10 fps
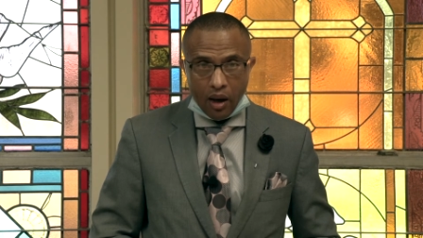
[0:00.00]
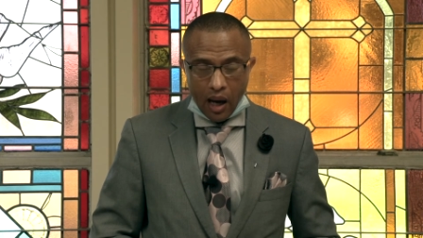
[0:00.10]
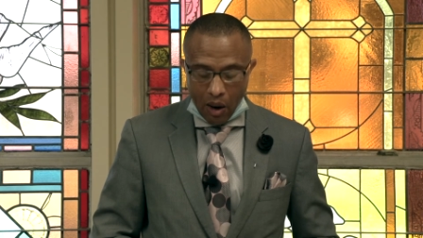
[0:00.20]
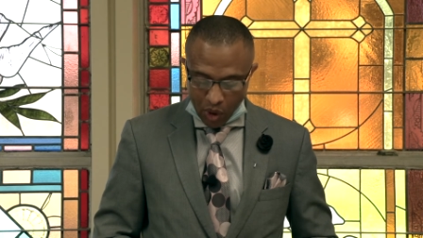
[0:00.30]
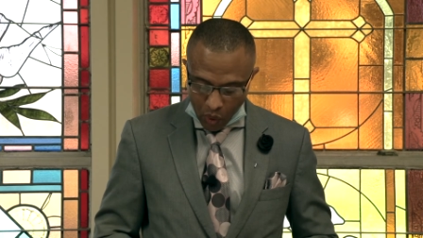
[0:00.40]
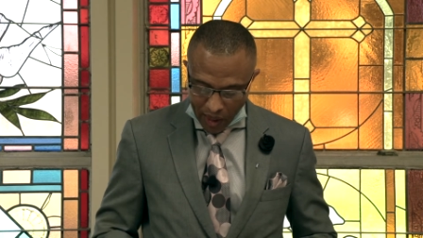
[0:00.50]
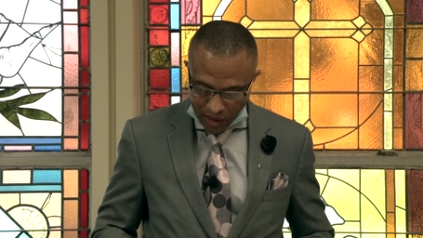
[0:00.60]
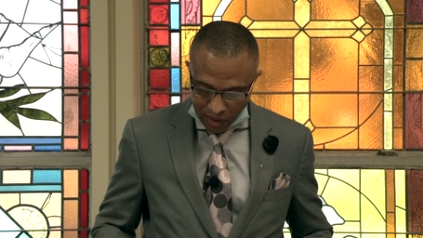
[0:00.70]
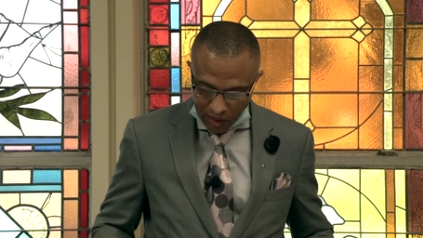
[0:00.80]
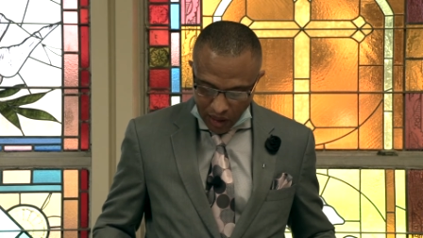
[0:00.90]
I
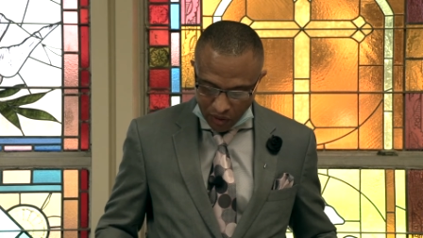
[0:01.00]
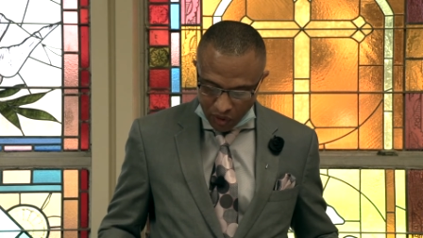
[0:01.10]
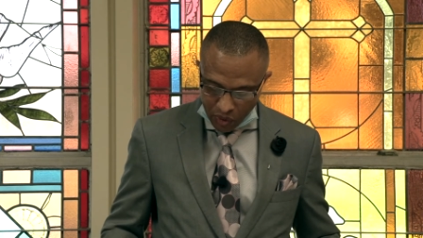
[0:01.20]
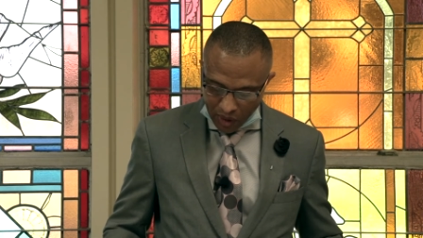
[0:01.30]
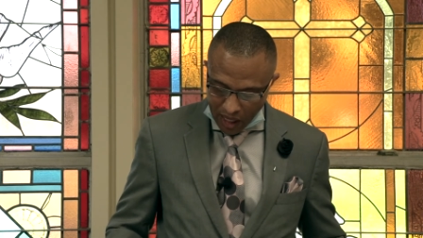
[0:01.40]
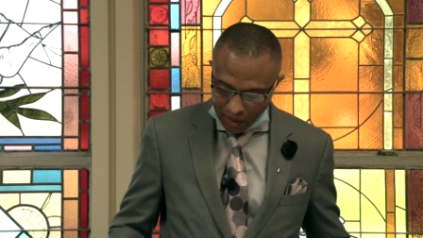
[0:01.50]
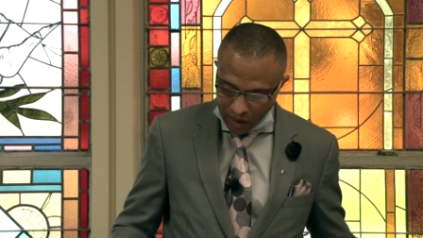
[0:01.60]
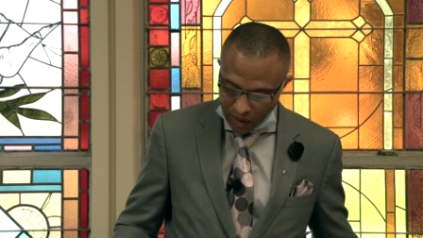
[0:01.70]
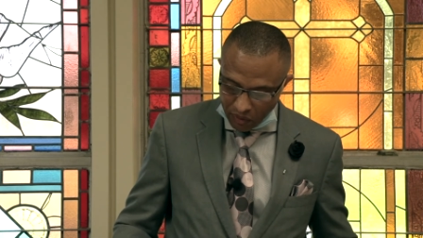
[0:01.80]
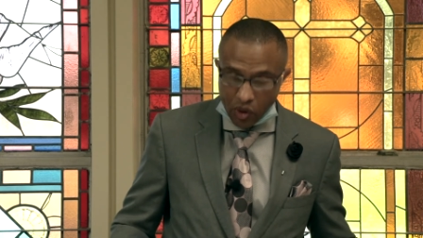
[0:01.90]
request that each of you now
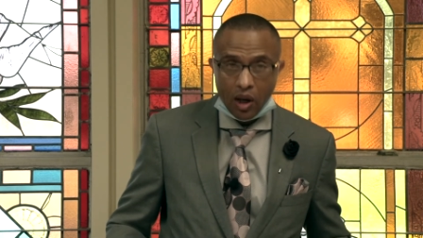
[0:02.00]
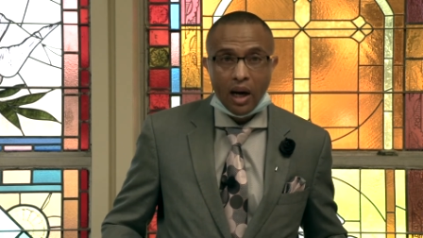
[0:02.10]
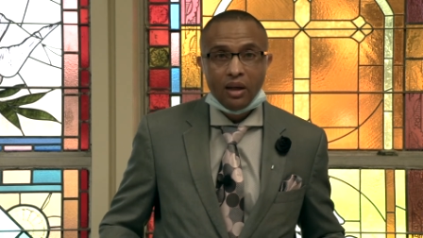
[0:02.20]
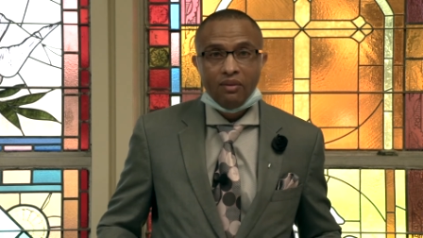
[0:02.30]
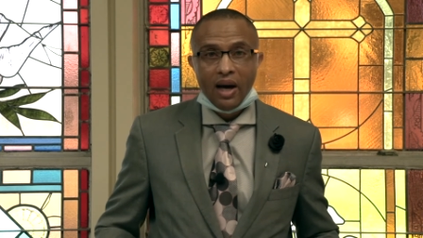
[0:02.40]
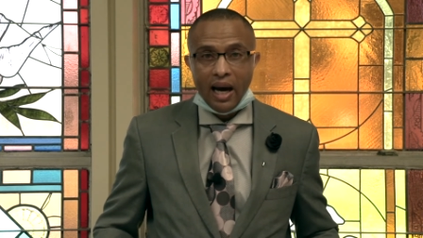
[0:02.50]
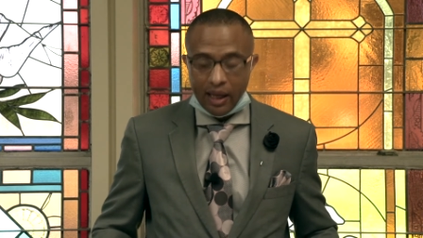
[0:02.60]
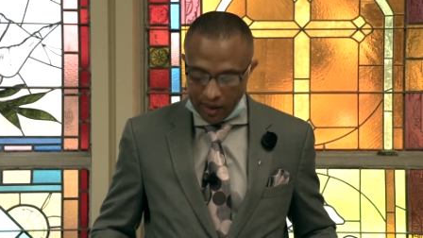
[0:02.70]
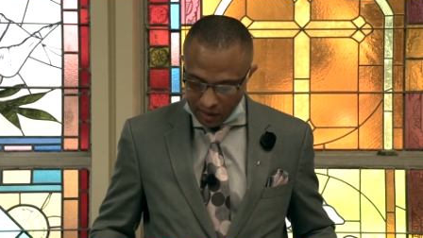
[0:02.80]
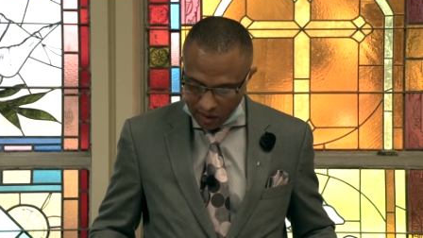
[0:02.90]
give your
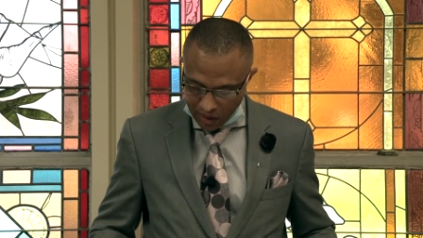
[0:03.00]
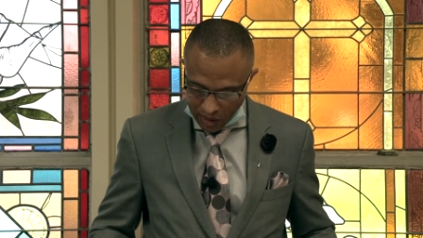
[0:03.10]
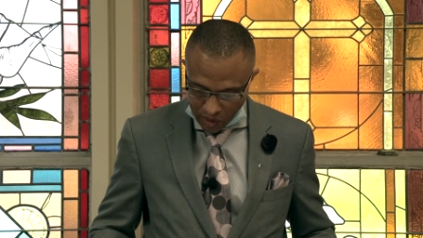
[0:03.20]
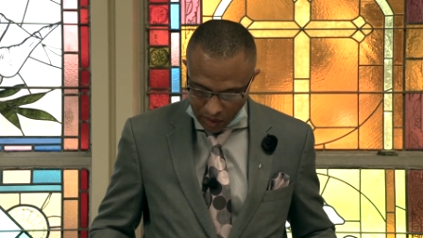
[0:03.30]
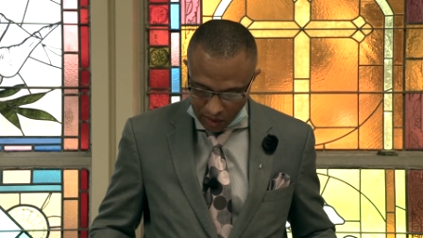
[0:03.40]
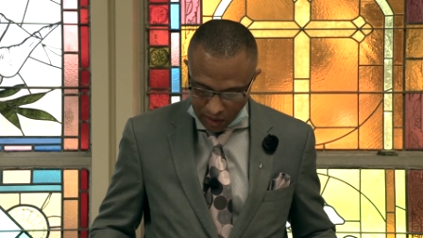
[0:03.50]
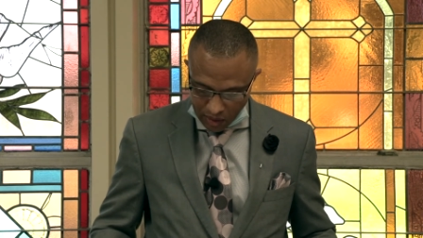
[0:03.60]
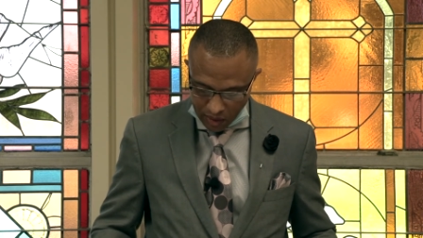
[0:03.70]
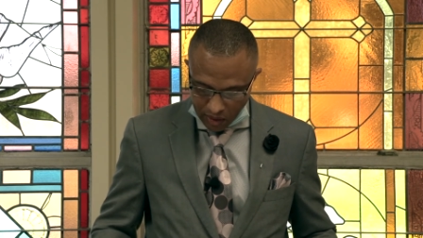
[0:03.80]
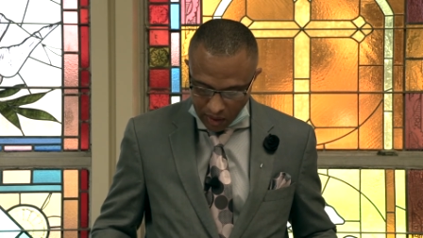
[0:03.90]
undivided attention
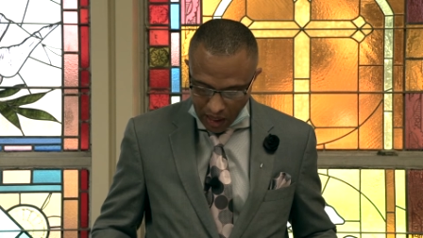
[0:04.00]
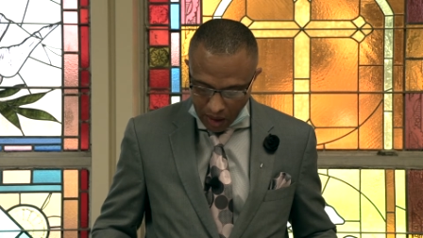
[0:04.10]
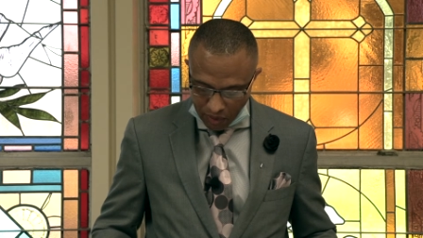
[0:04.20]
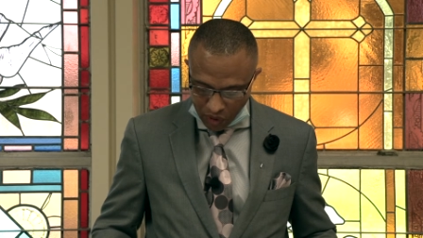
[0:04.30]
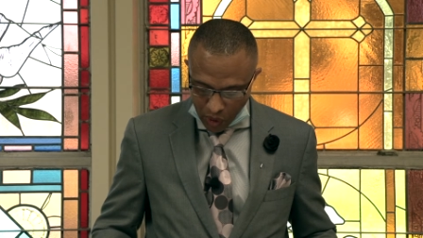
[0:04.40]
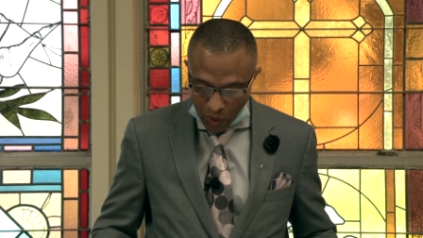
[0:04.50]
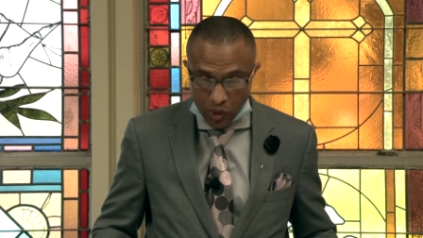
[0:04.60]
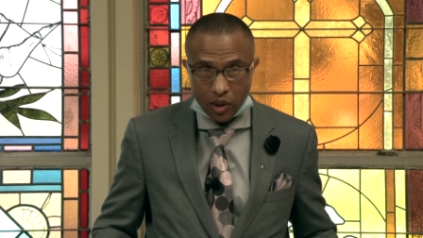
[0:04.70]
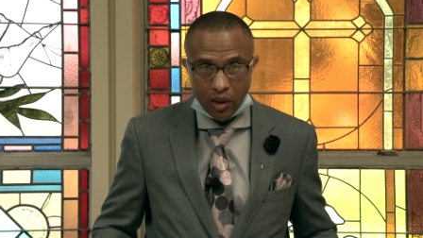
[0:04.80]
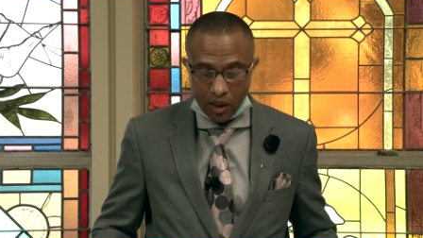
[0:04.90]
to the name of
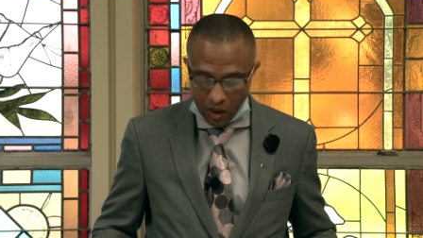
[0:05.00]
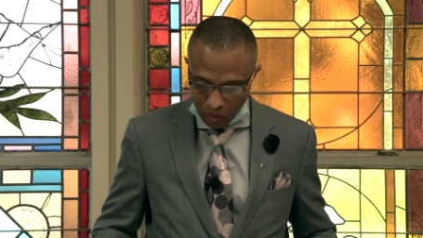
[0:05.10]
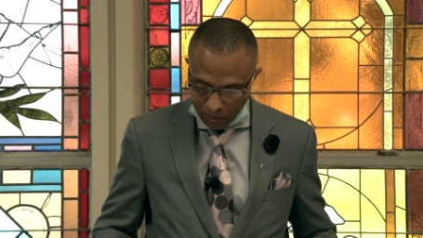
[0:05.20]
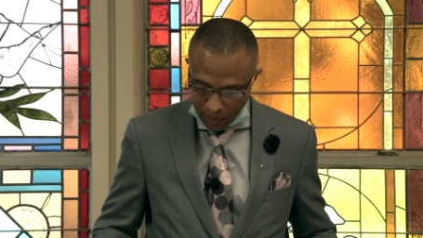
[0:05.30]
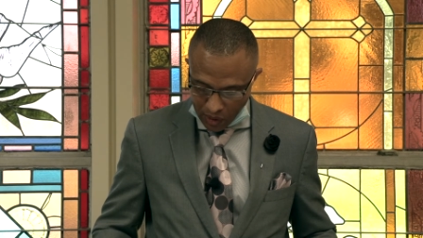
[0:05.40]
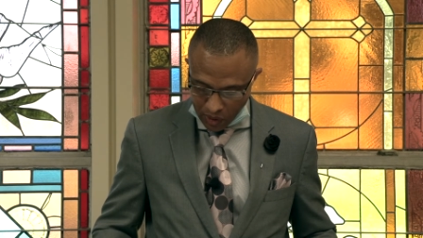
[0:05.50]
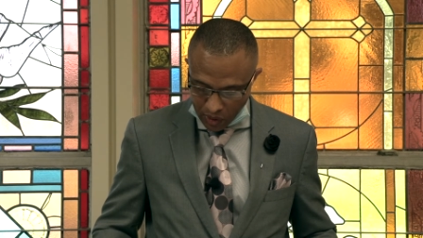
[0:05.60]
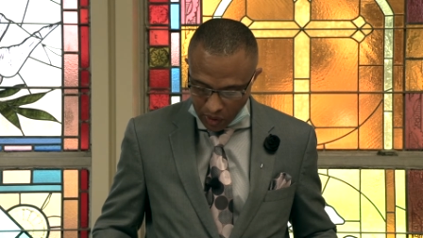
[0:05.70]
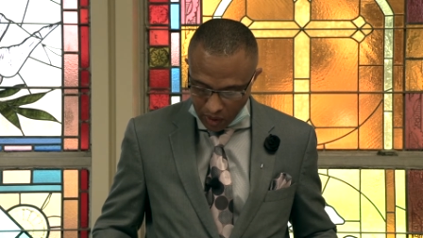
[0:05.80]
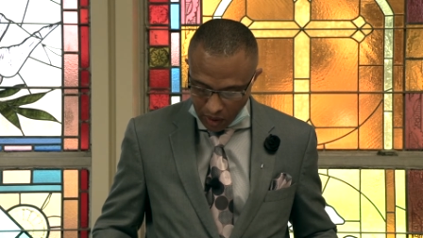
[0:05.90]
churches along with
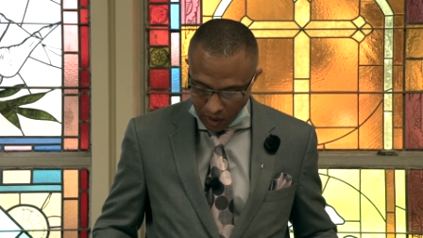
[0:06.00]
pictures